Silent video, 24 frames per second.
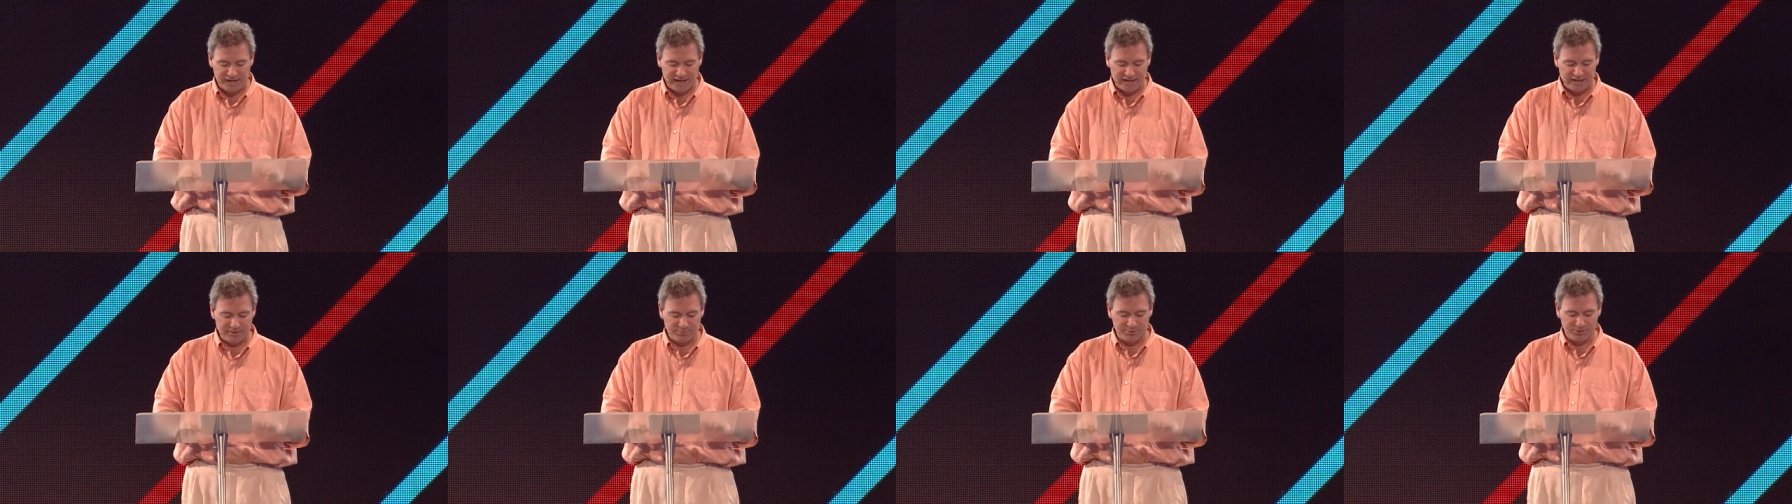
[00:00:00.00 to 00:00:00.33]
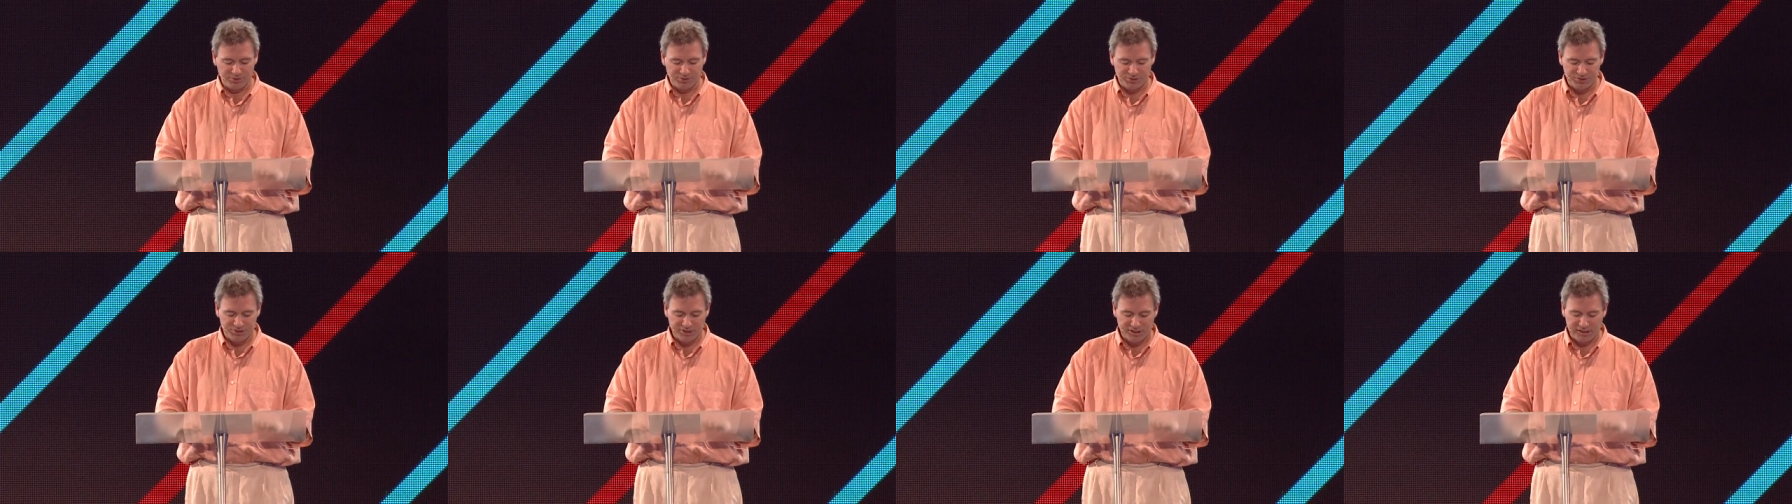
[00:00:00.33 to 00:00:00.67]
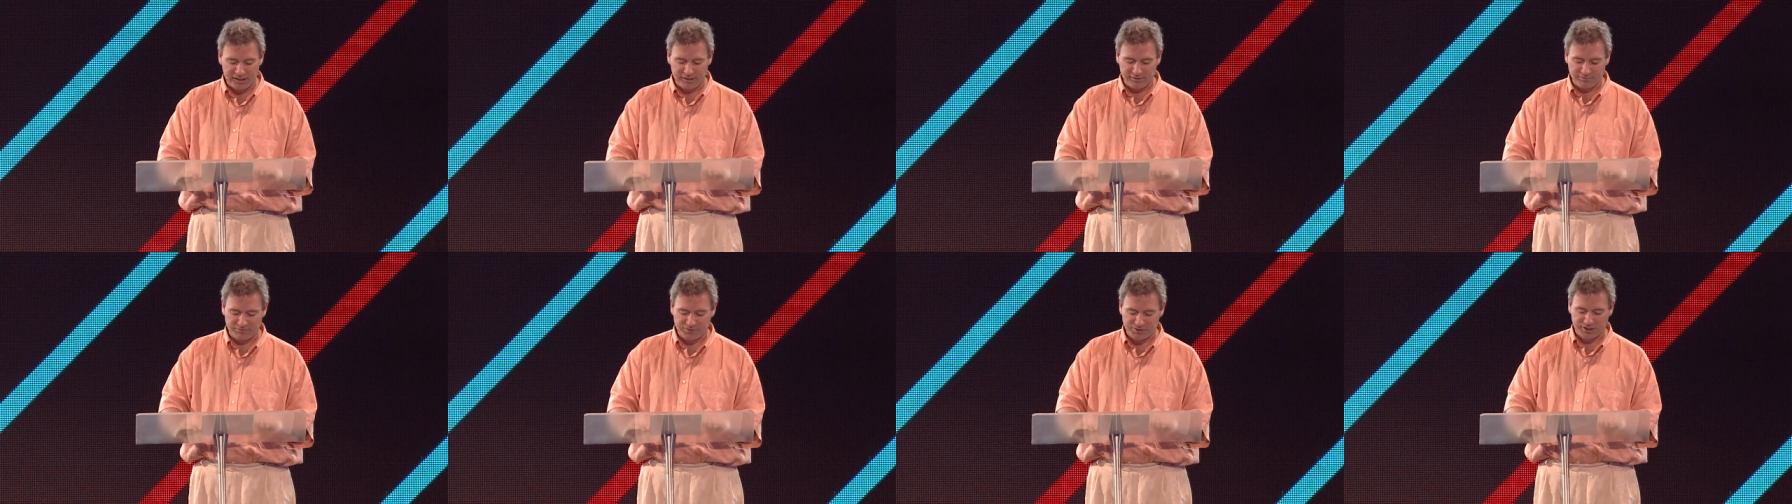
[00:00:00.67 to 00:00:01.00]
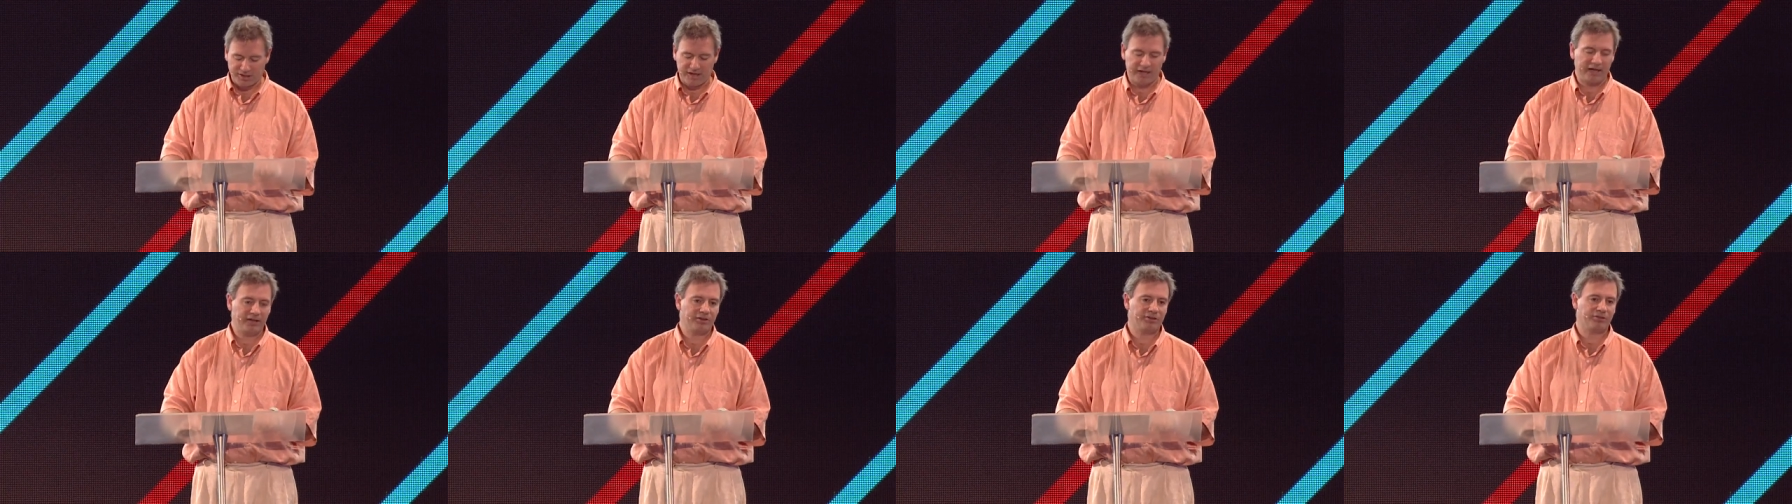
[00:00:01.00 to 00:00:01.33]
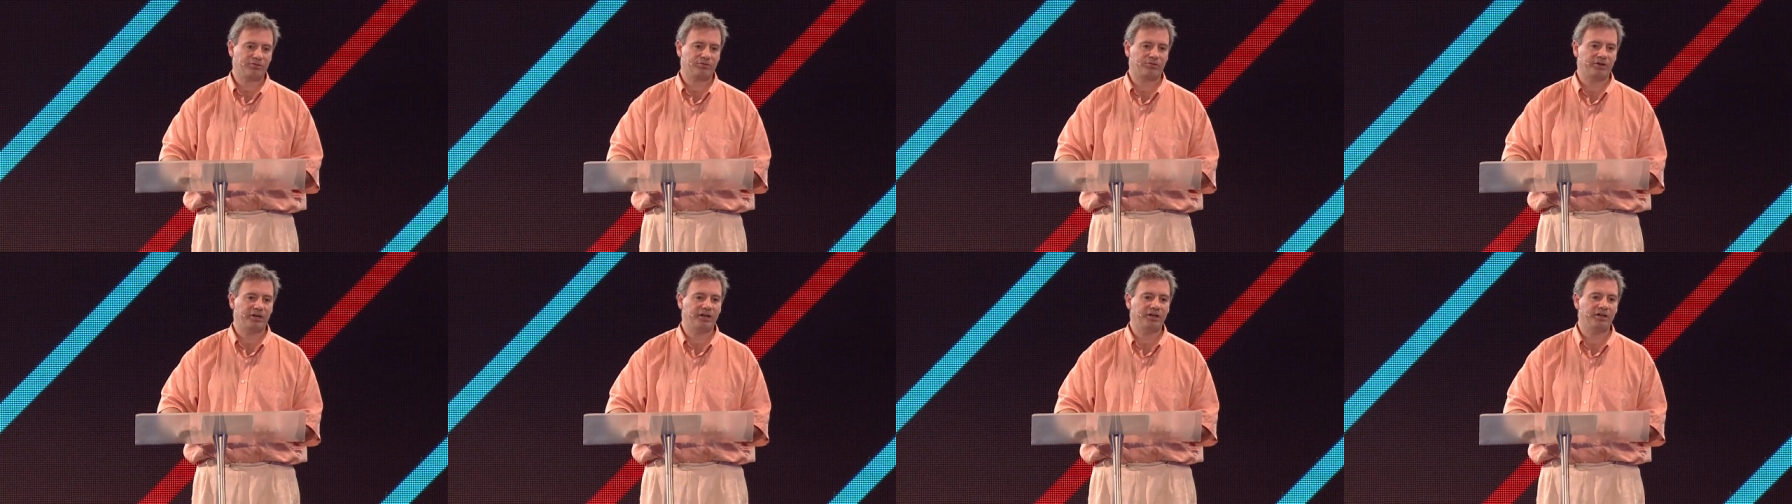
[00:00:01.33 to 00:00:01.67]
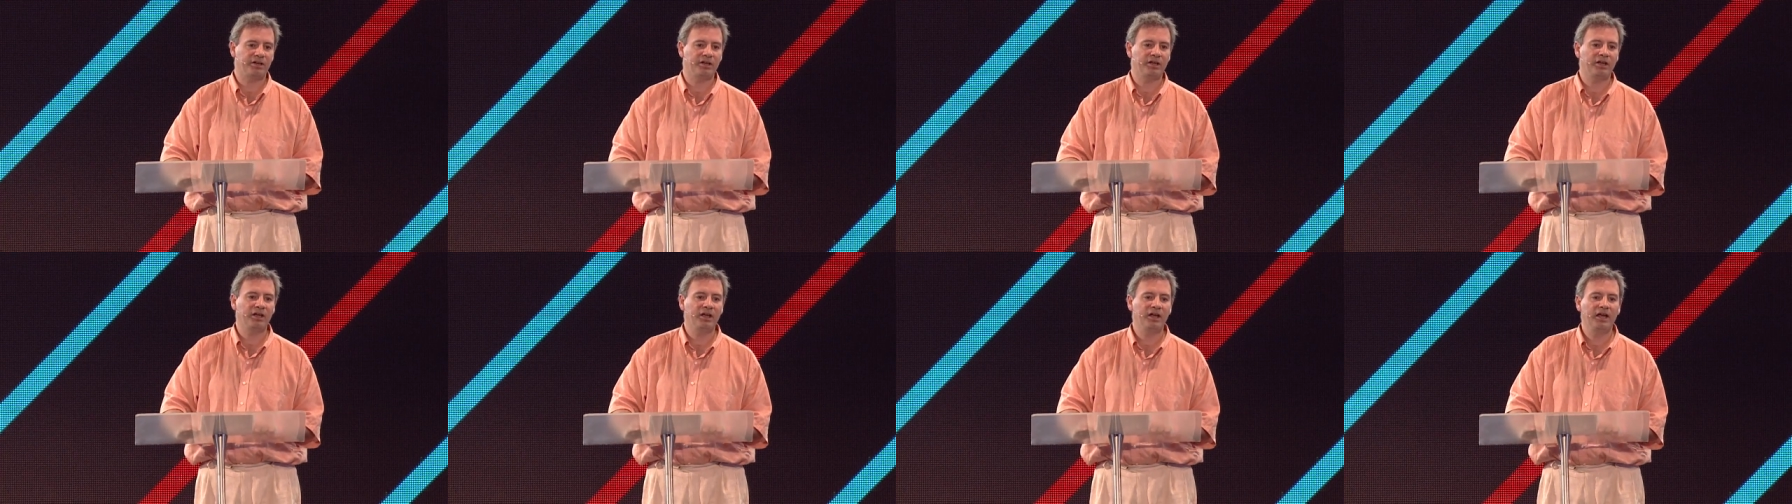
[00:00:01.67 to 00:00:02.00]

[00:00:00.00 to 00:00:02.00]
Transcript: able to give to Catherine